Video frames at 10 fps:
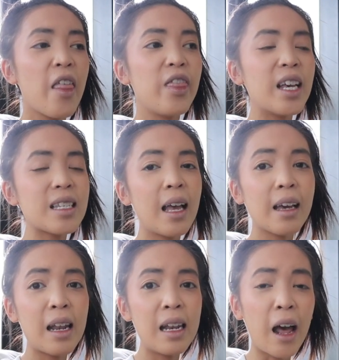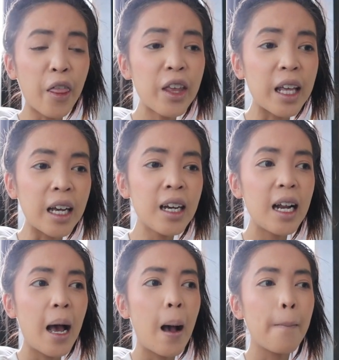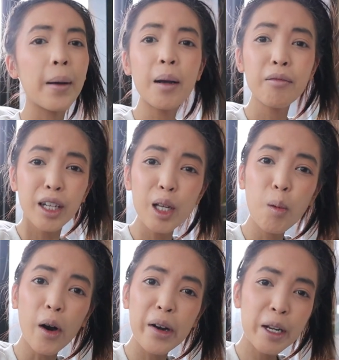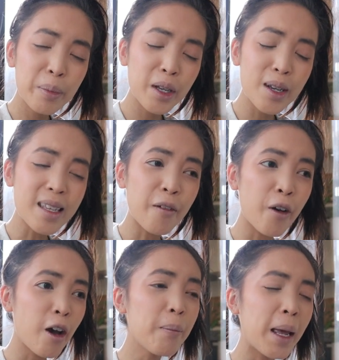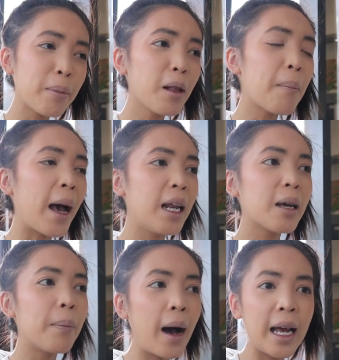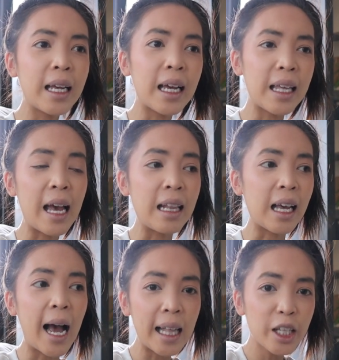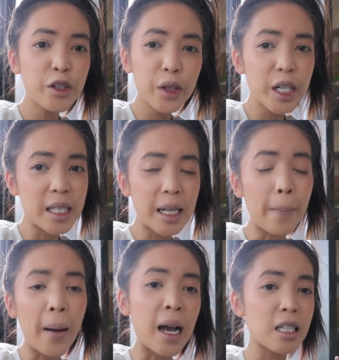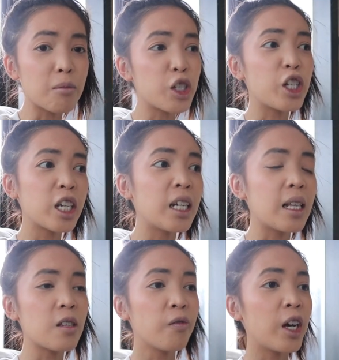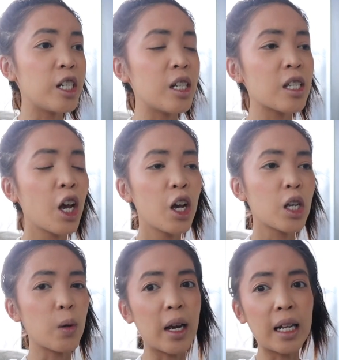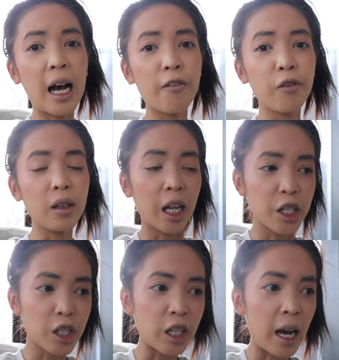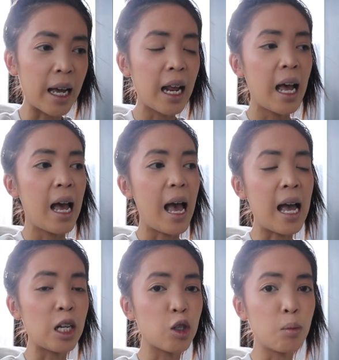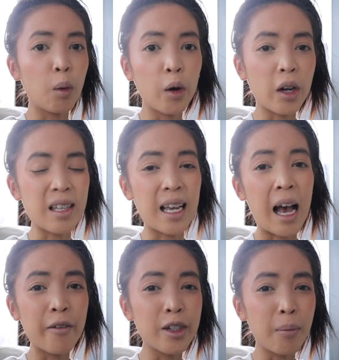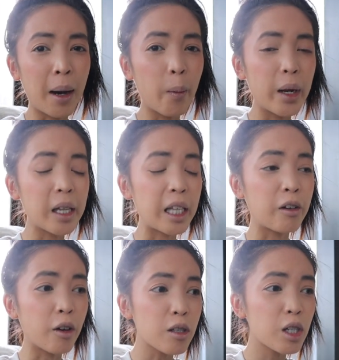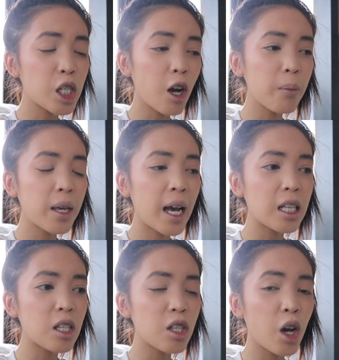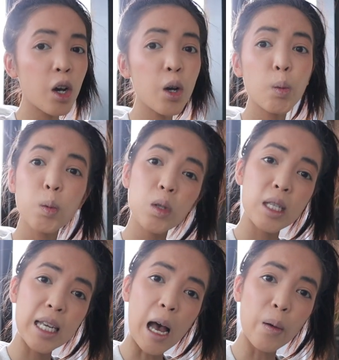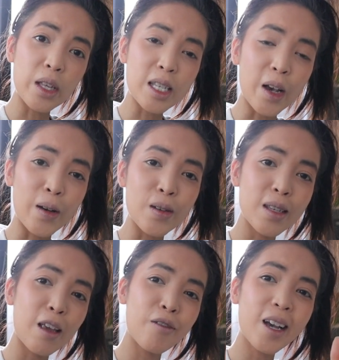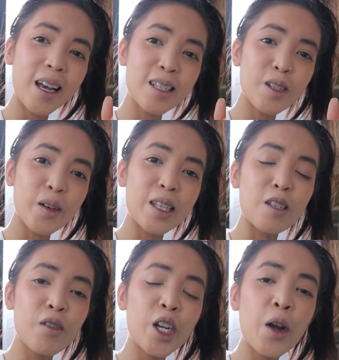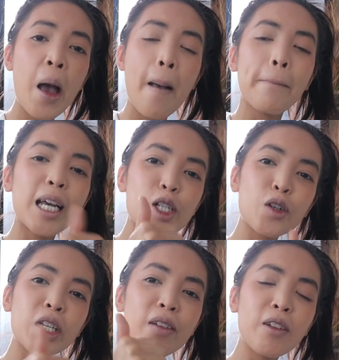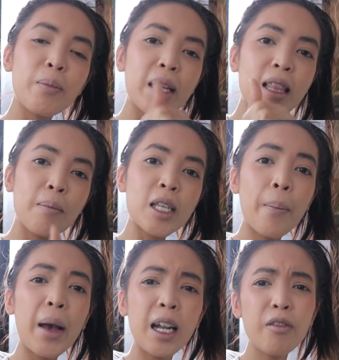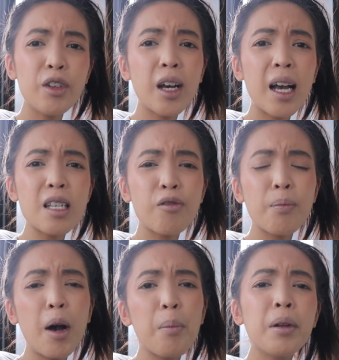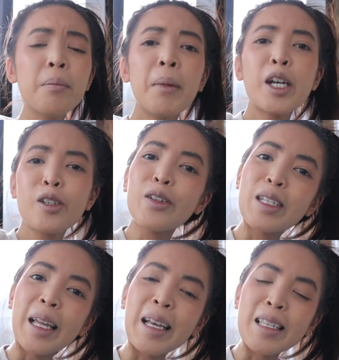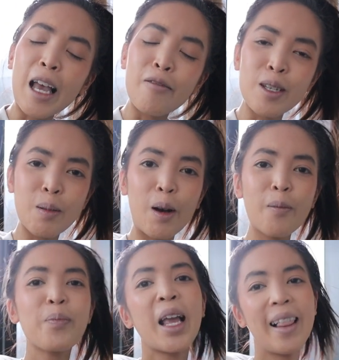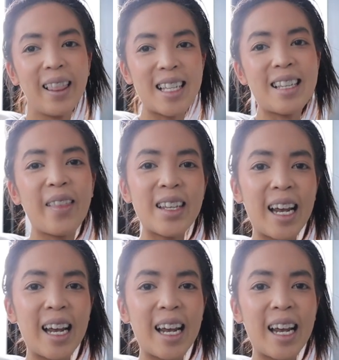There's like nothing in it. But I'm really worried because I've heard people are panic buying again. Like, I literally just need to buy some chicken and some veggies so I can have for lunch tonight and tomorrow because I haven't done my weekly grocery shop yet. So, we'll see how this goes. If you guys enjoyed this video, make sure you give it a big thumbs up. And if you guys are from Melbourne, make sure you're staying safe as well. Let's start the